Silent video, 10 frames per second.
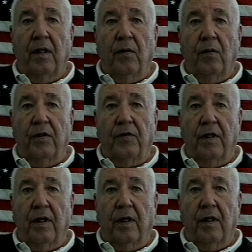was
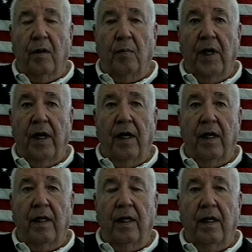a, a
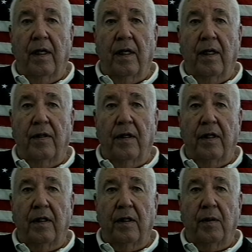man uh,
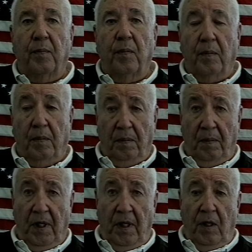that
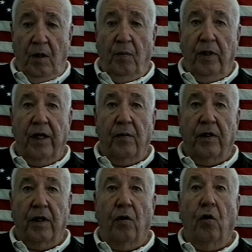uh, played
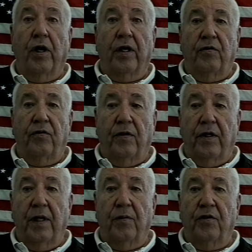with an orchestra.
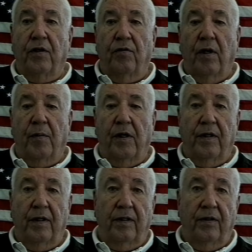He was a drummer,
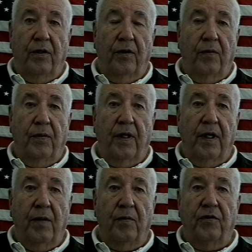so
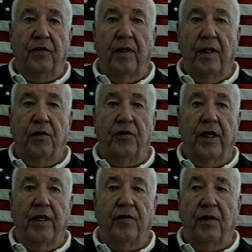he was he was
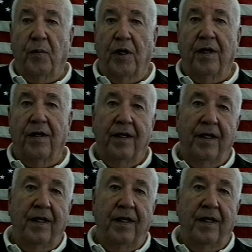nice to me, and